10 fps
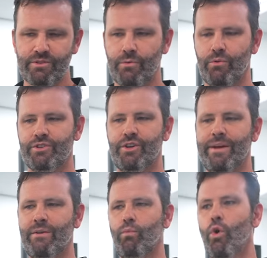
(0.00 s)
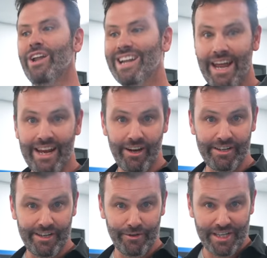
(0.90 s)
So once you make one leg
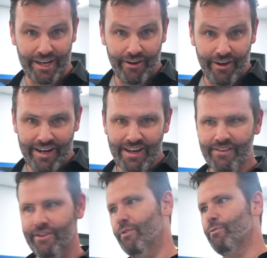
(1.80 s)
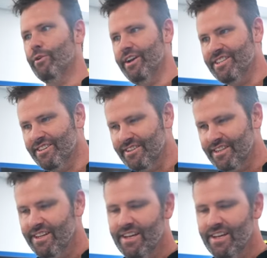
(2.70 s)
ideal saddle height, the other one isn't.